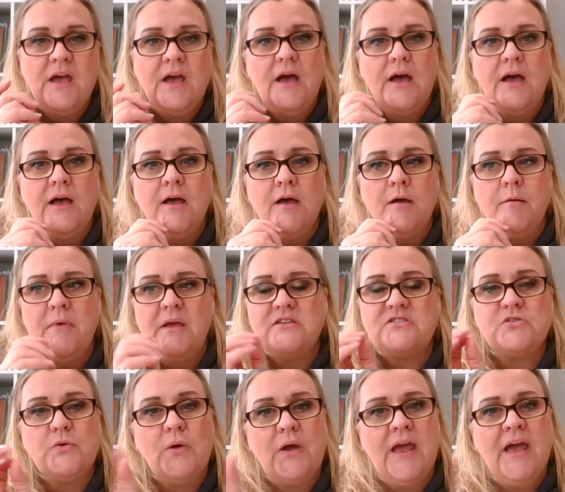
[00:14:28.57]

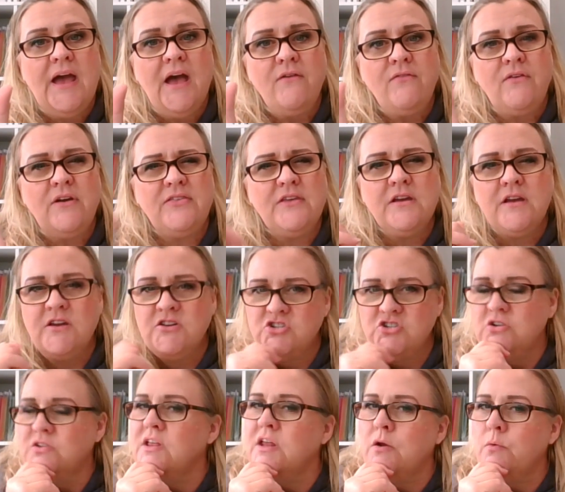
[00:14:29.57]
So I think I
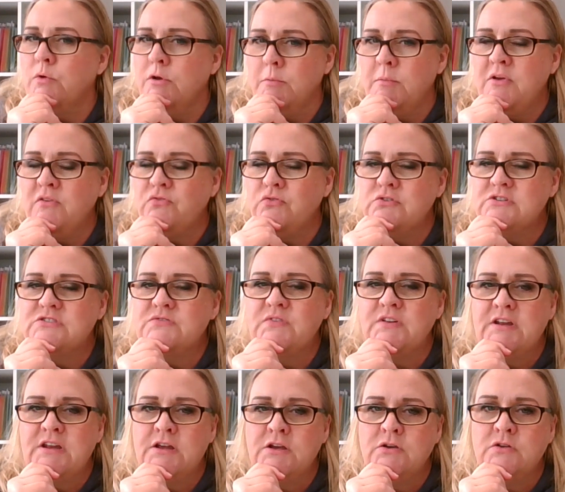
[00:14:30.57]
showed that on one of my first
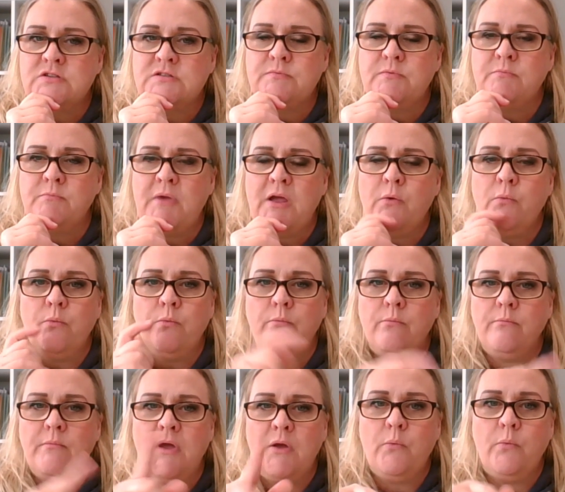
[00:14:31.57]
videos with
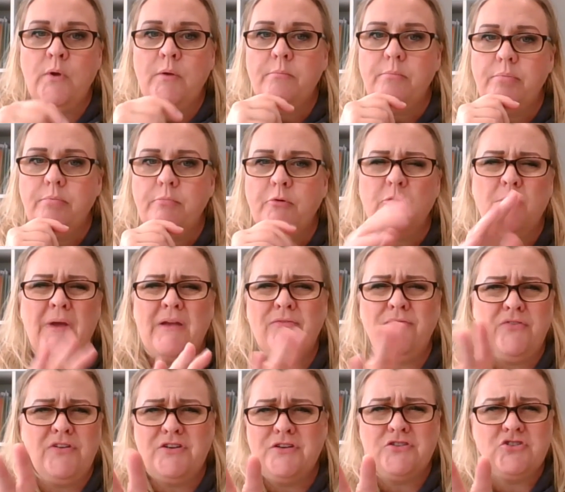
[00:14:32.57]
my whip, or my
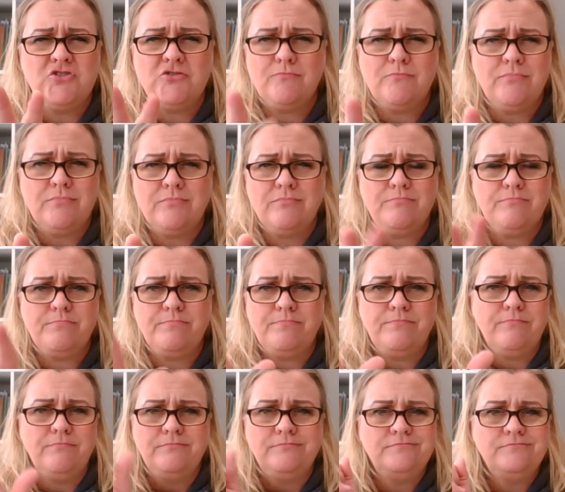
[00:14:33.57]
finish,
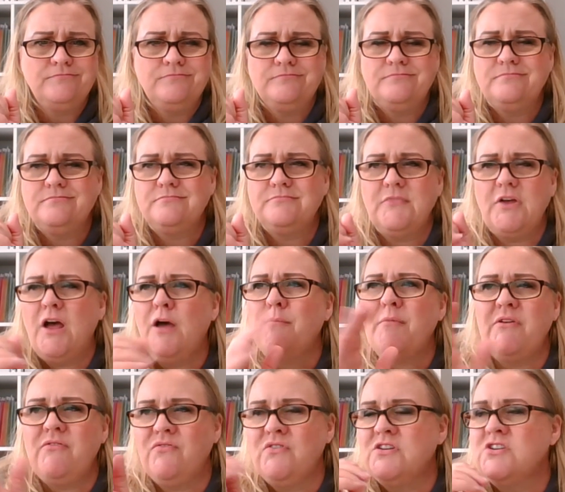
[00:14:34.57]
on
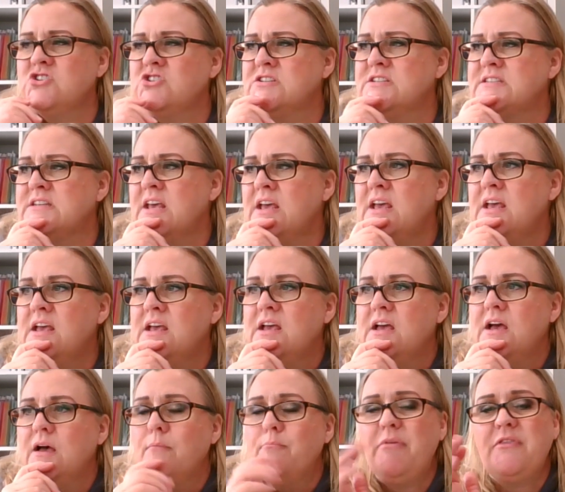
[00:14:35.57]
my finishes.
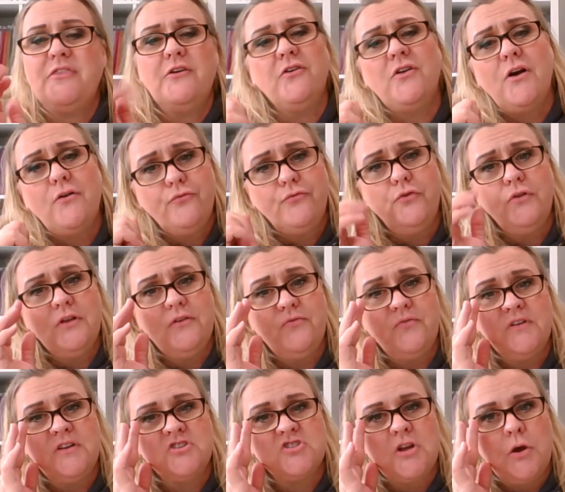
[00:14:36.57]
But they're not fully
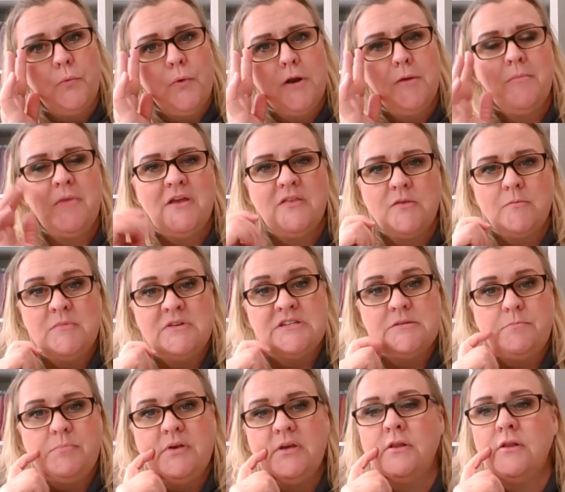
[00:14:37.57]
finished. I want to make them
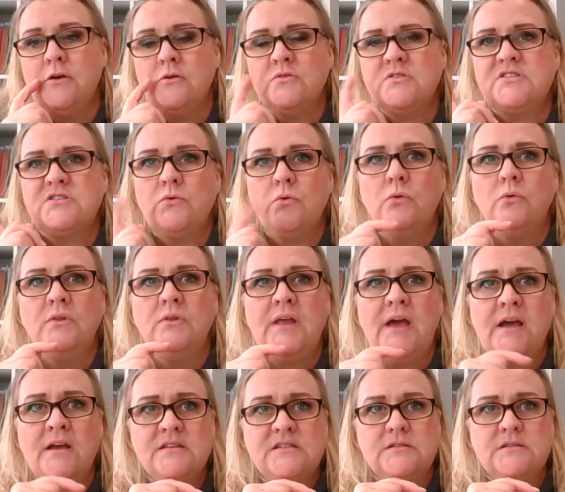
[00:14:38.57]
into pillows. So
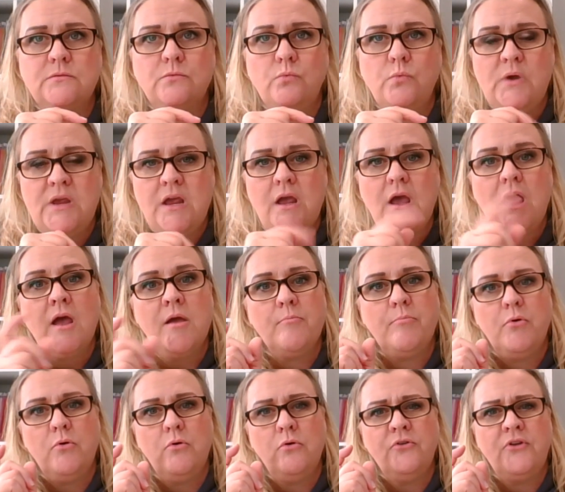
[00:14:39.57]
last week I
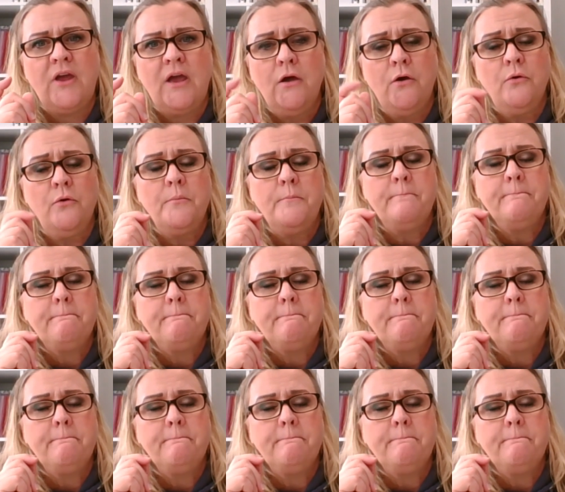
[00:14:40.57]
pulled out